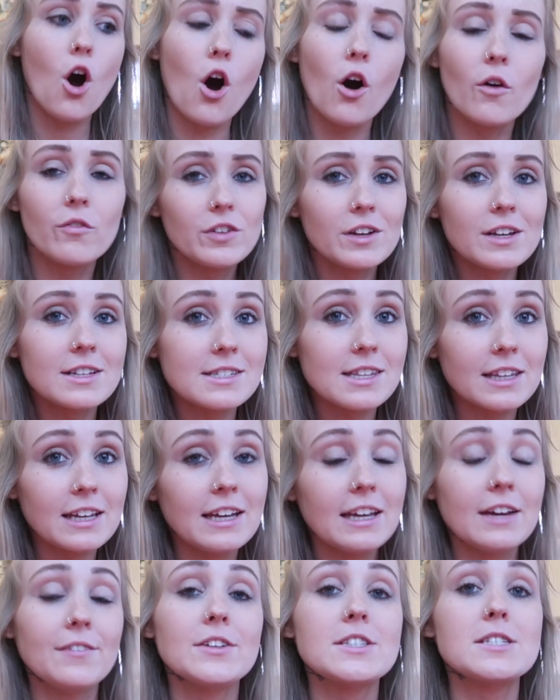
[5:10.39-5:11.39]

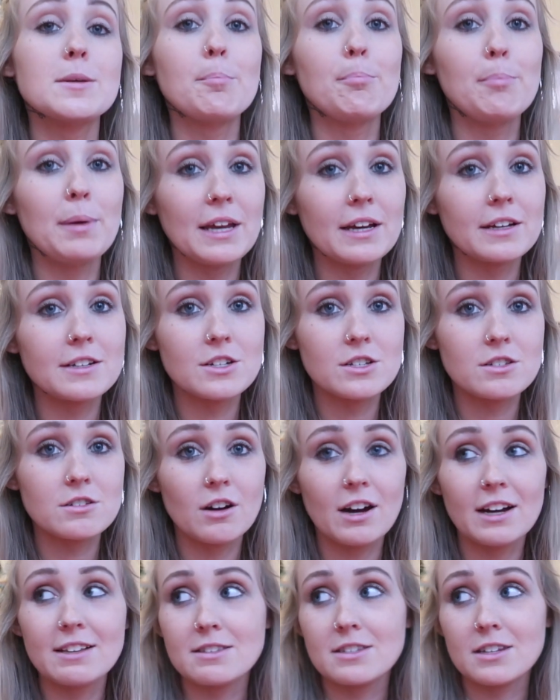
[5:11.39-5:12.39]
Obviously, if it's a bigger
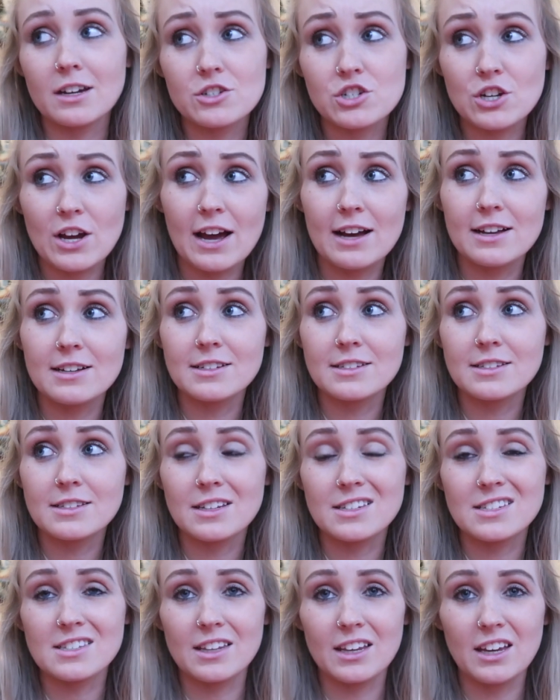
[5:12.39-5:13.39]
design such as
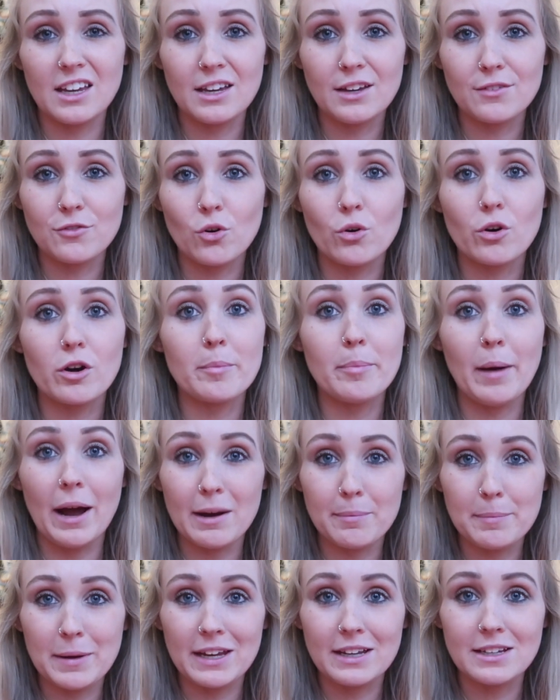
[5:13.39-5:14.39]
a sleeve or a
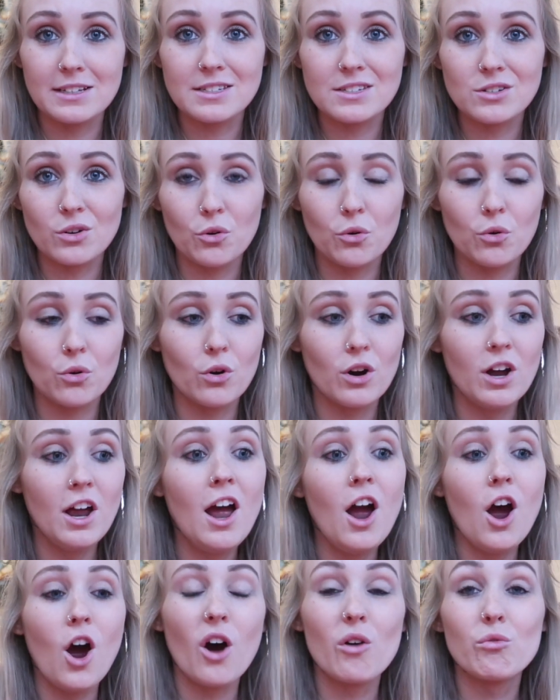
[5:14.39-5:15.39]
back piece or
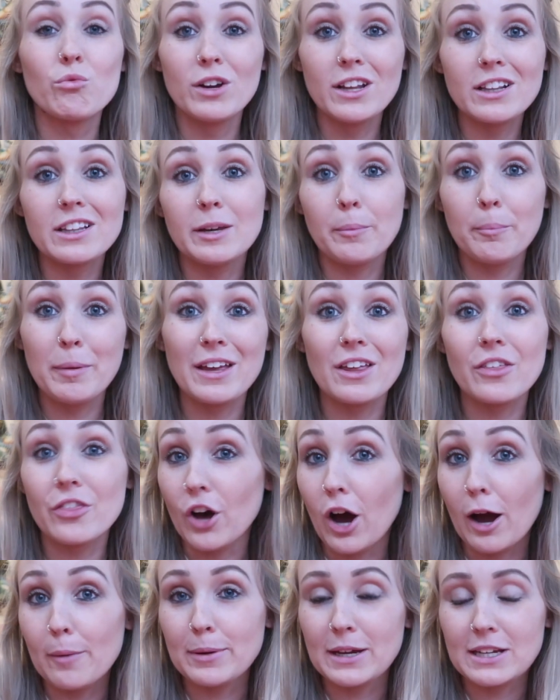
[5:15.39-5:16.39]
a really big
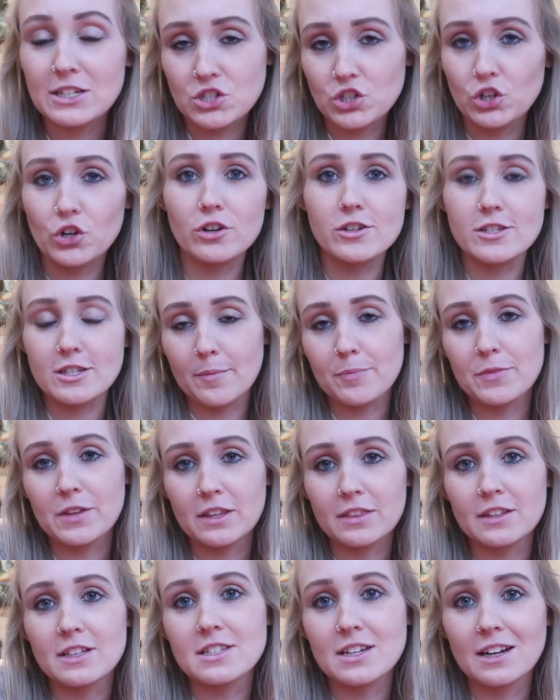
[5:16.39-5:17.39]
thigh piece, you know,
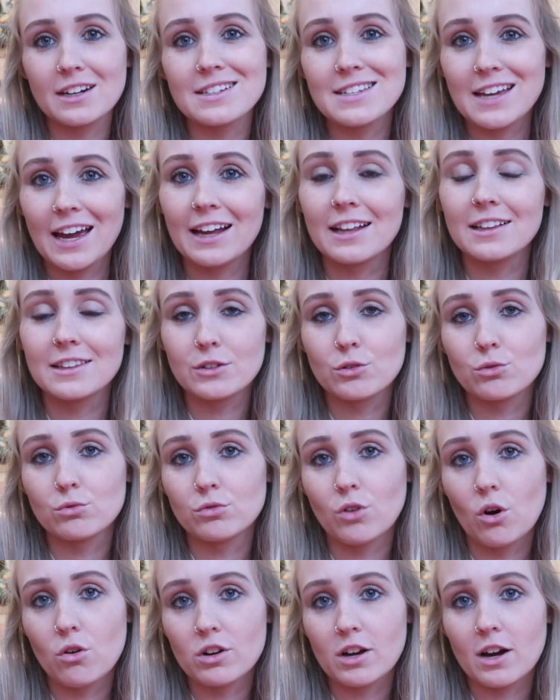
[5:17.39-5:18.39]
something that's going to take a little
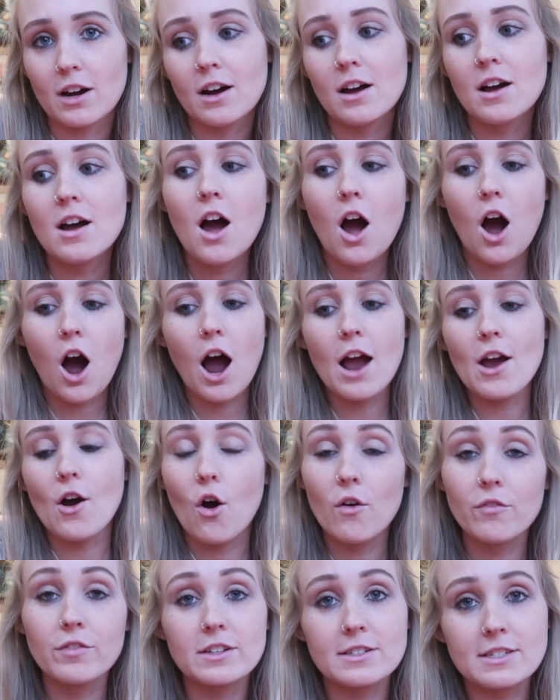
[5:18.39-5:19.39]
longer, I
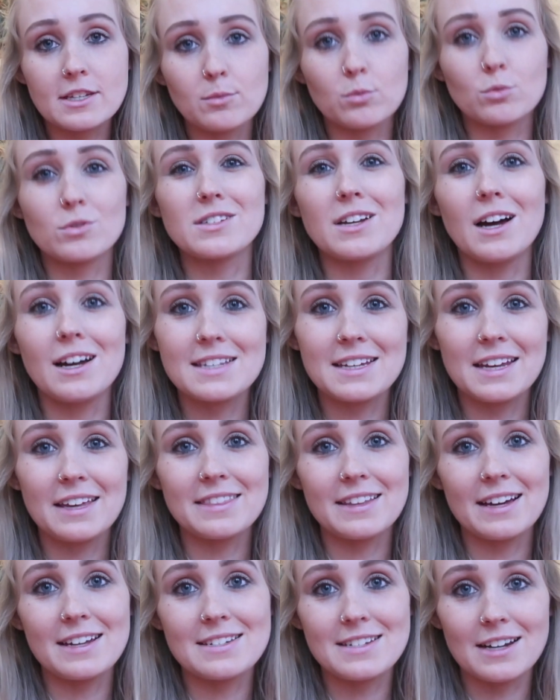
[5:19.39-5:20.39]
obviously will start to
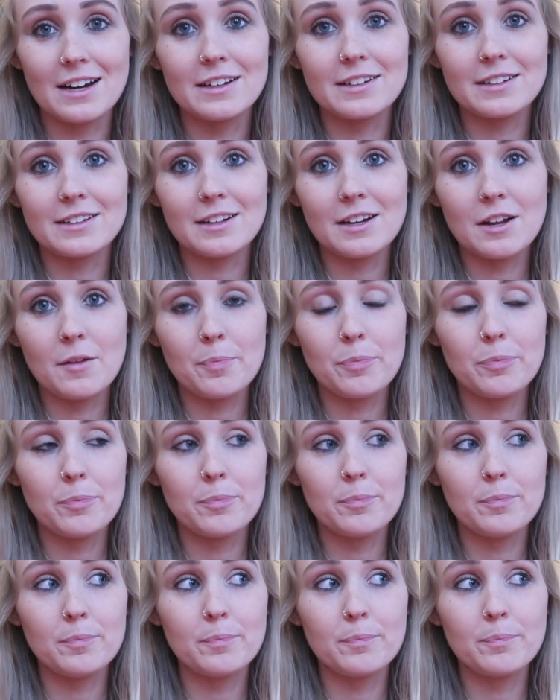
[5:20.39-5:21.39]
get that done
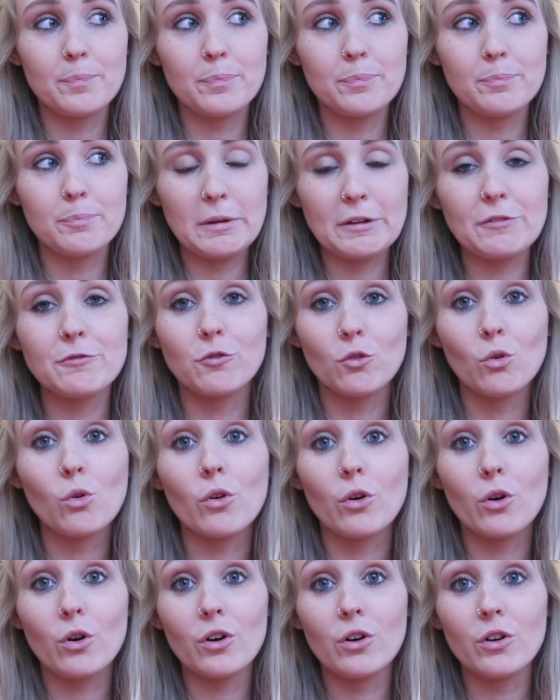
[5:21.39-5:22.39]

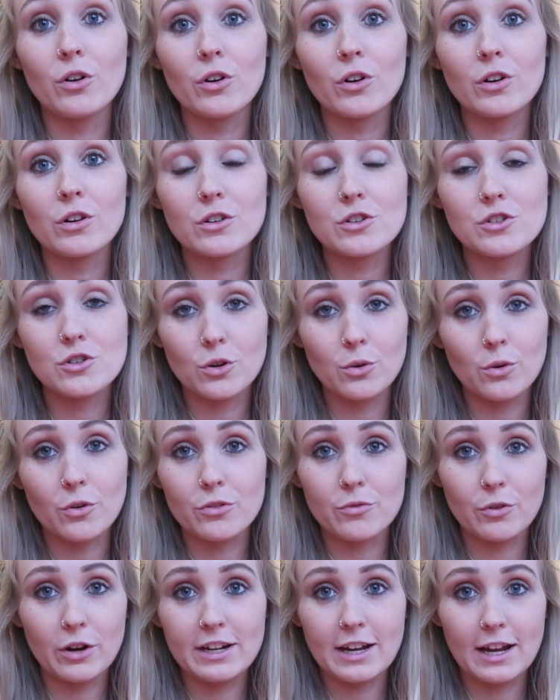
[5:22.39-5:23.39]
before 2 or
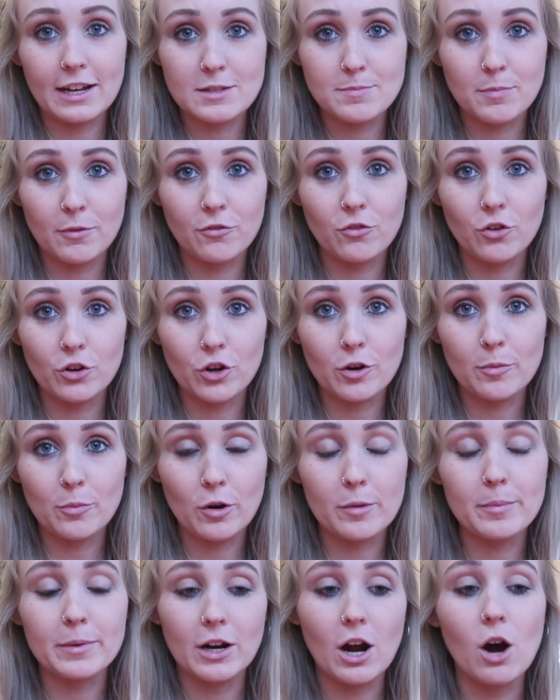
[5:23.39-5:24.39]
3 days before your
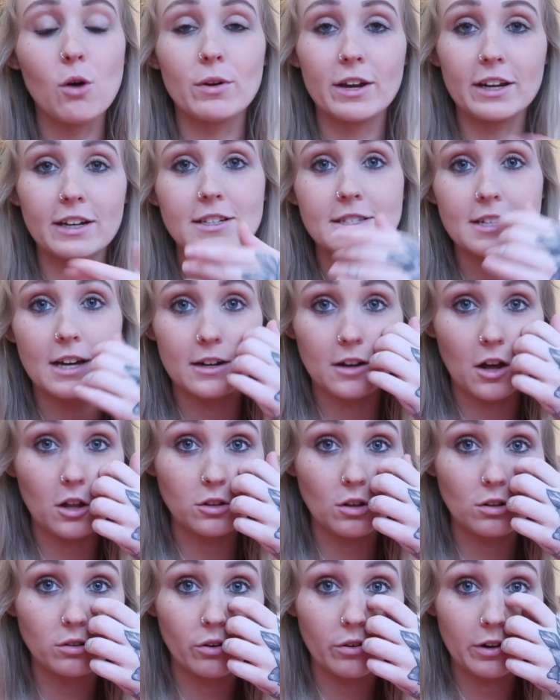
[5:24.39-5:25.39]
appointment. I'll get it done a
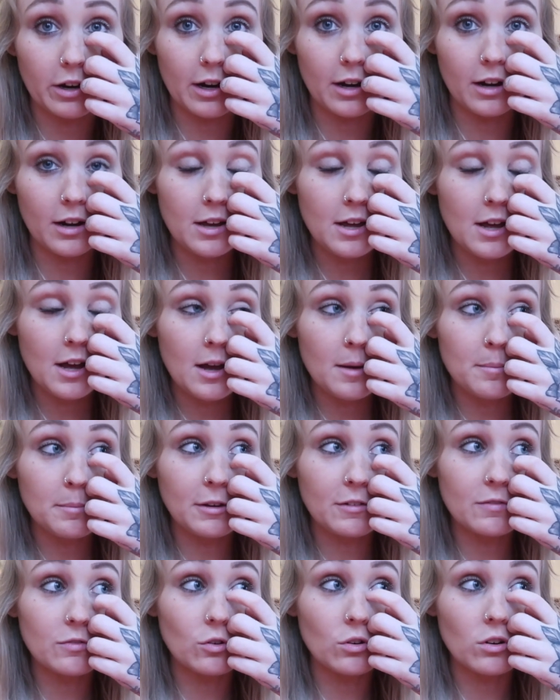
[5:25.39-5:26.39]
lot longer
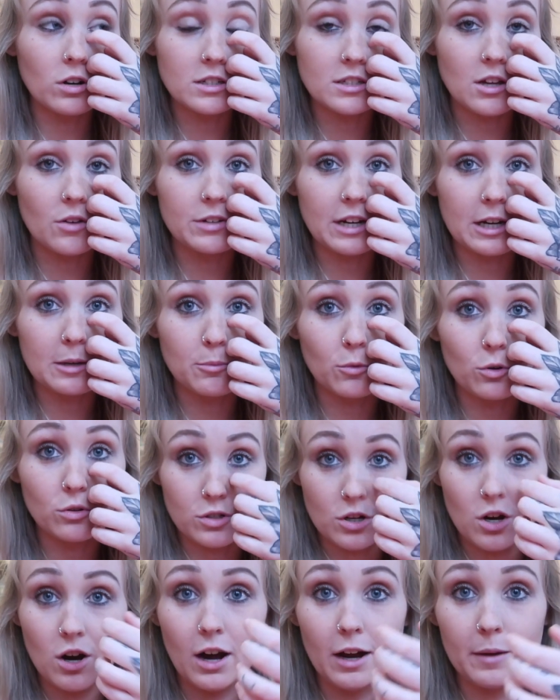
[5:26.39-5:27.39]
before because I'll need more
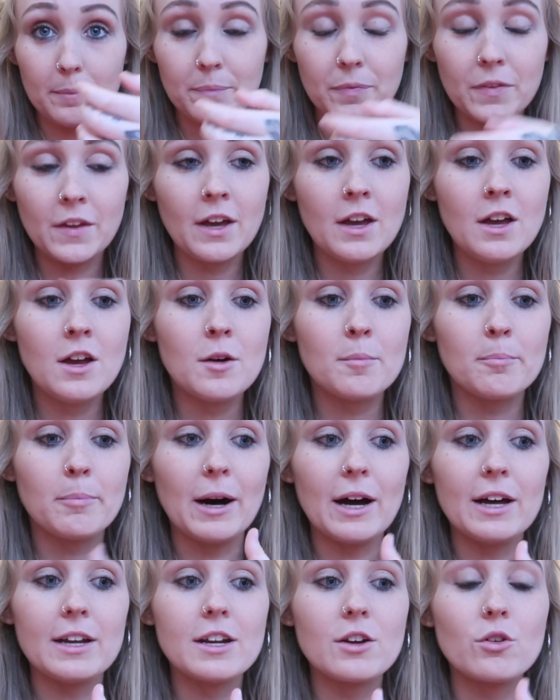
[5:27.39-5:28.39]
time.
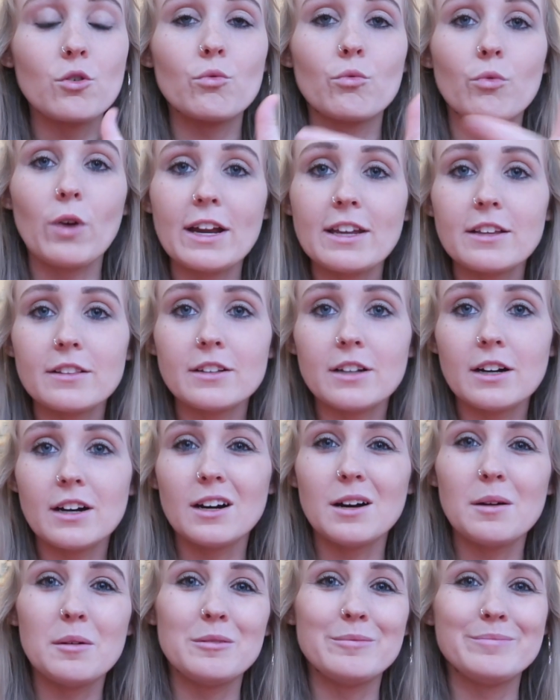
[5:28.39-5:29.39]
But
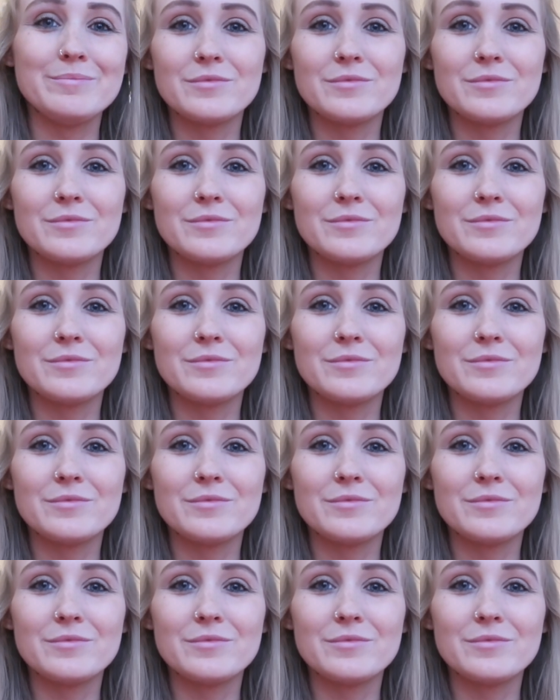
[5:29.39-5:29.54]
regular